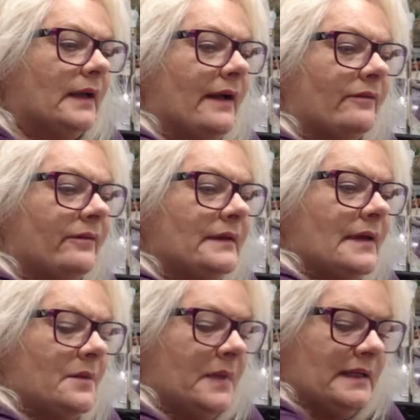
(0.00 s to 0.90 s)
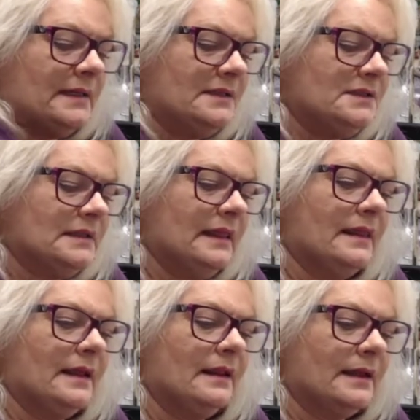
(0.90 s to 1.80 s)
Every time I touch
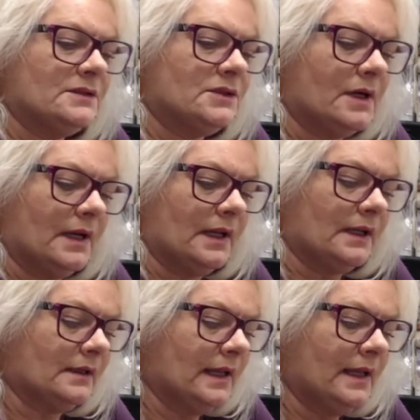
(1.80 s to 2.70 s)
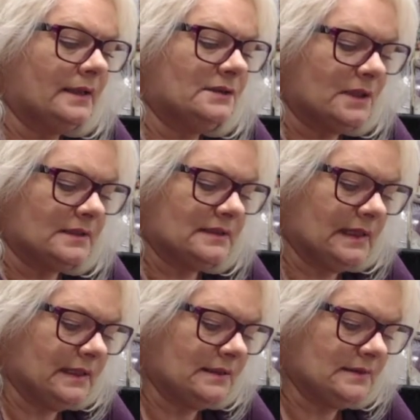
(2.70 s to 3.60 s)
anything electronic, it just
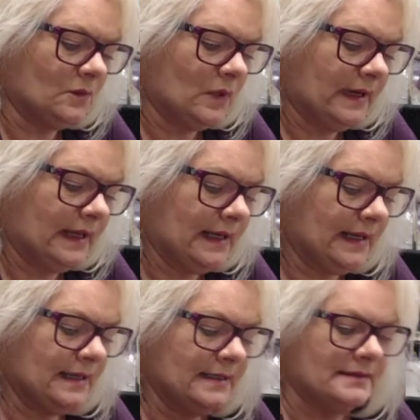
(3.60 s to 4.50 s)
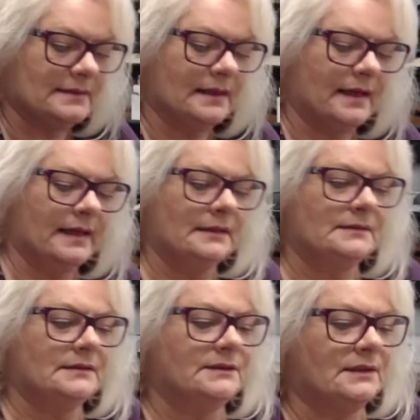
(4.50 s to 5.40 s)
is what it is. I need
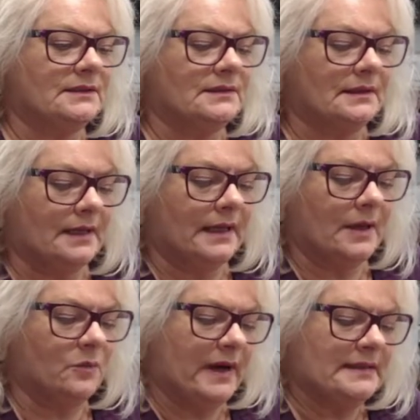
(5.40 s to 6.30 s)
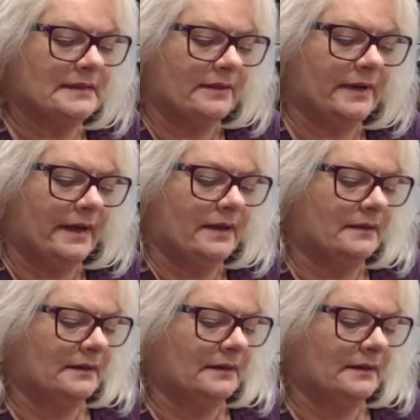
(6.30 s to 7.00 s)
to just embrace it, right?